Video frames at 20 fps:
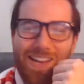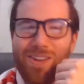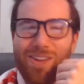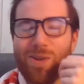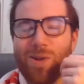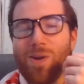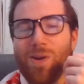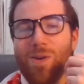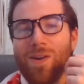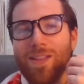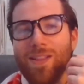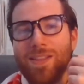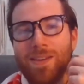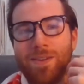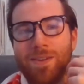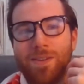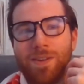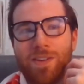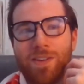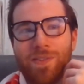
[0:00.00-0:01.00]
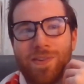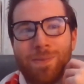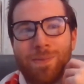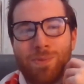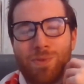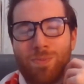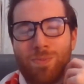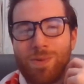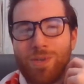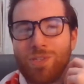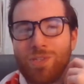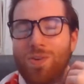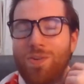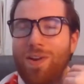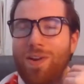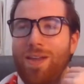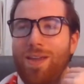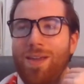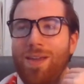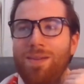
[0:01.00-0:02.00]
I don't know. I think you're giving him too much
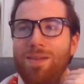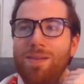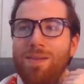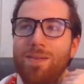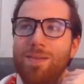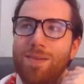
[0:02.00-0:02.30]
credit.